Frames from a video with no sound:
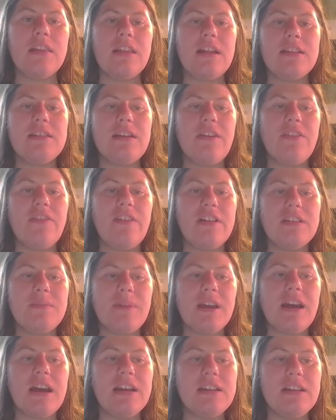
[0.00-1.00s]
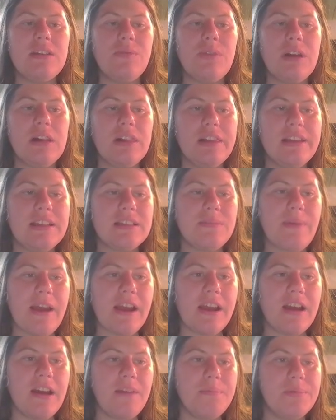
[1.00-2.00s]
that's never failed to be kind. And when it links
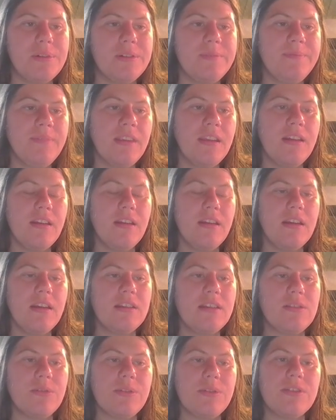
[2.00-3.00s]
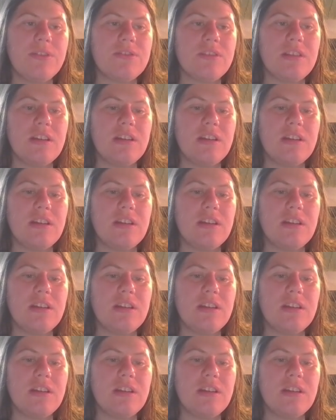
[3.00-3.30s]
back up, so here's